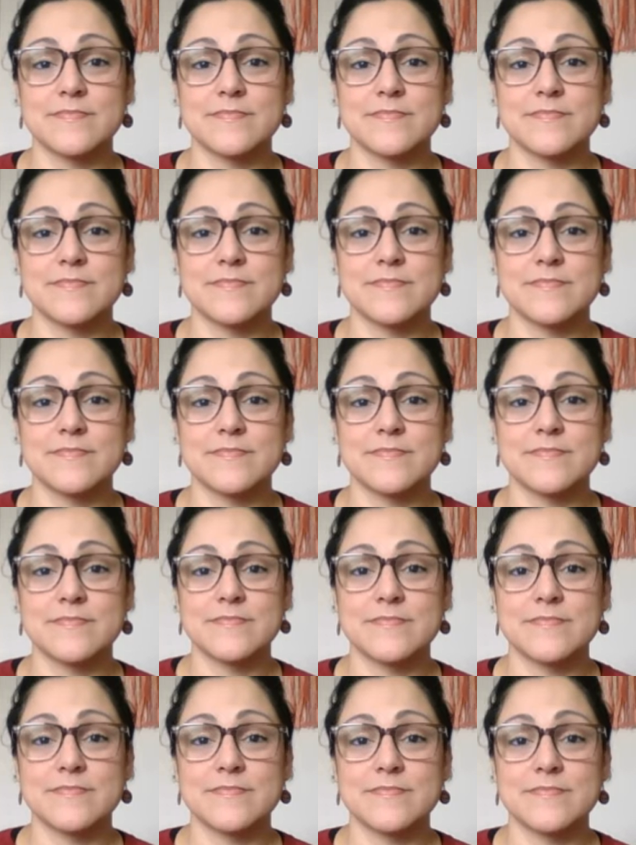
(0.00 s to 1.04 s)

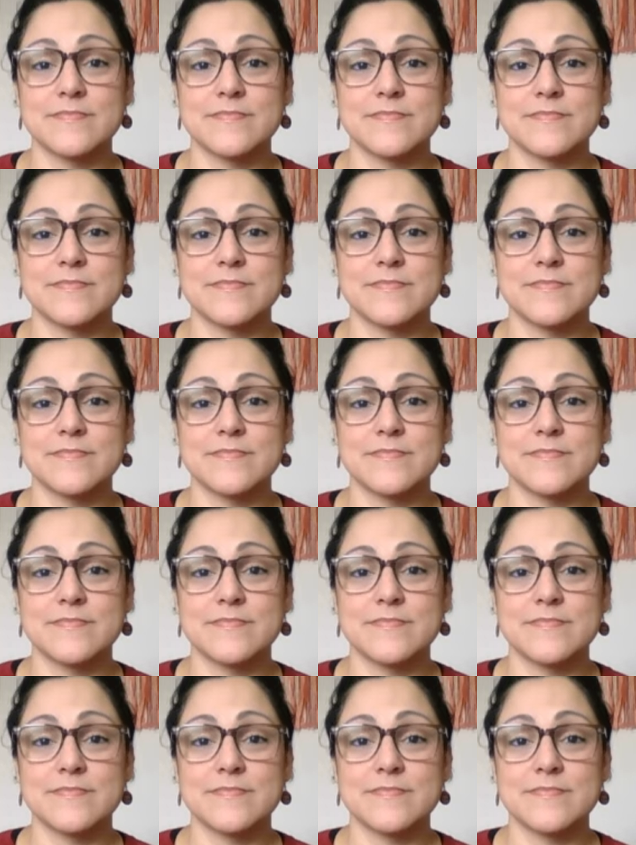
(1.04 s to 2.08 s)

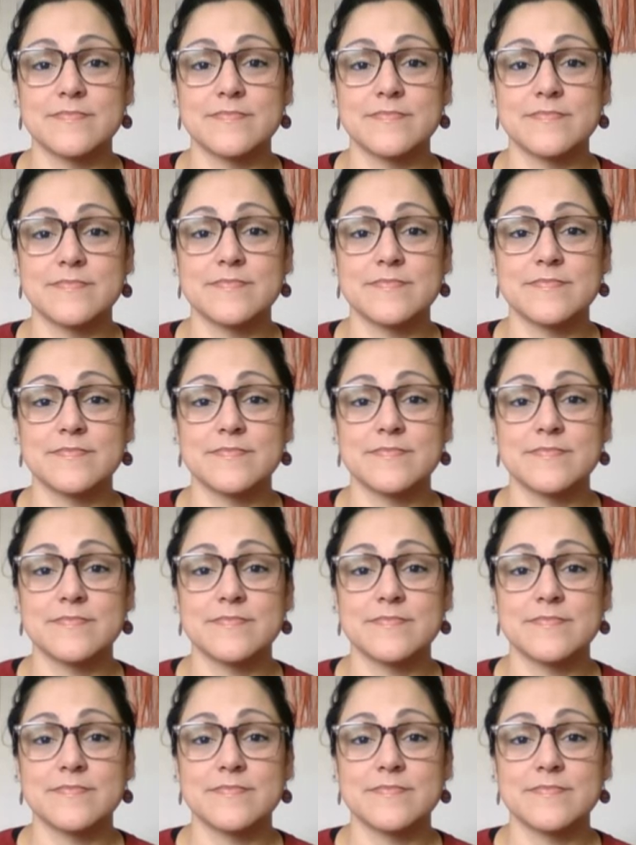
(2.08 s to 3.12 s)

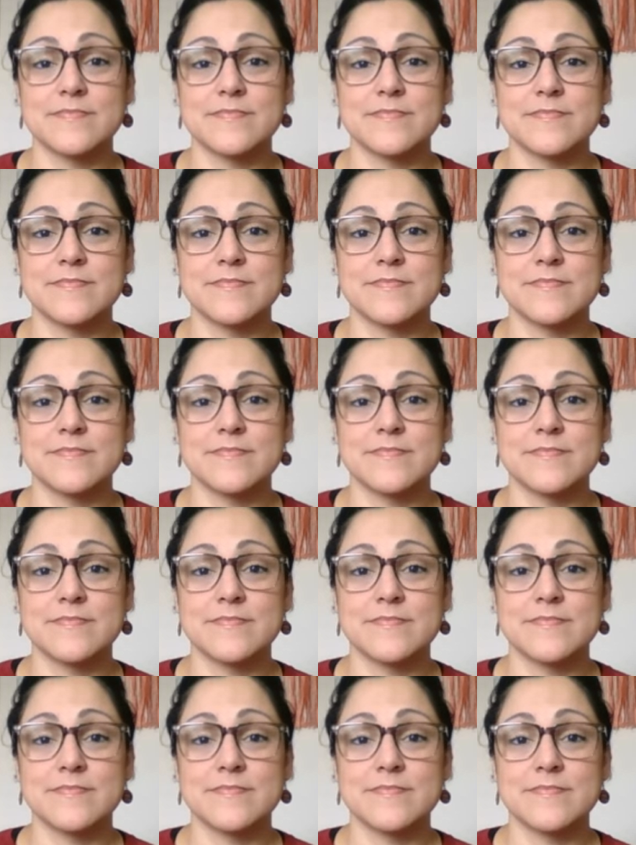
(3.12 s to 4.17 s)

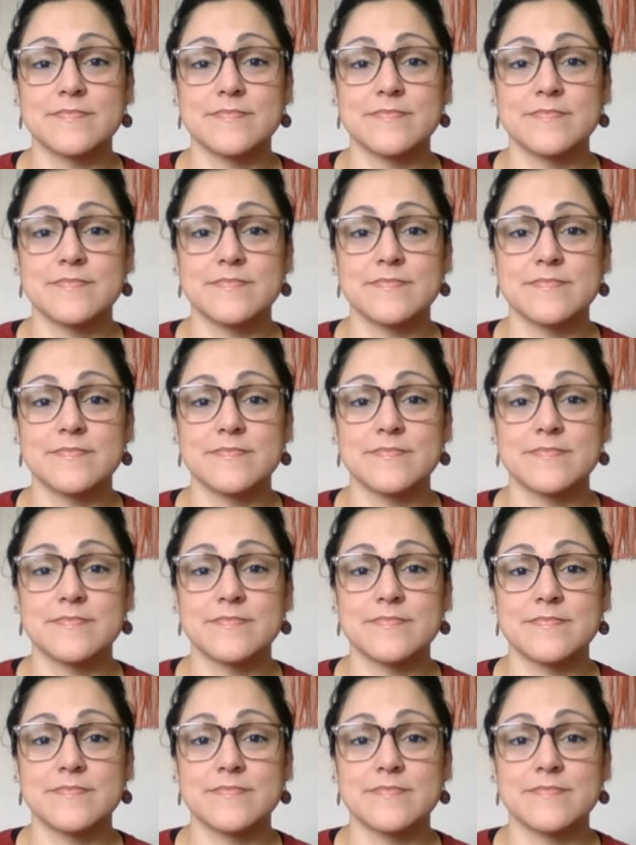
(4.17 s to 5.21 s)

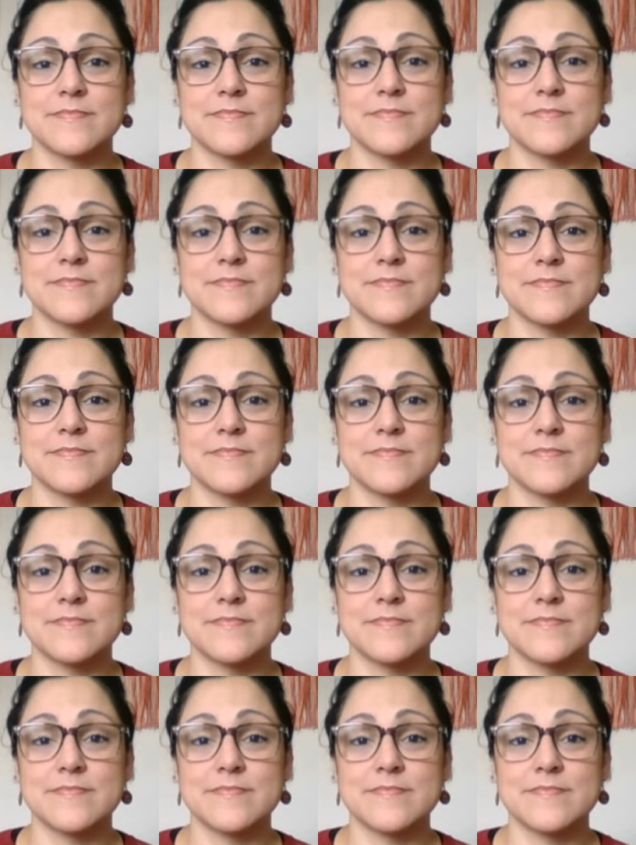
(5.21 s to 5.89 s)
(not speaking)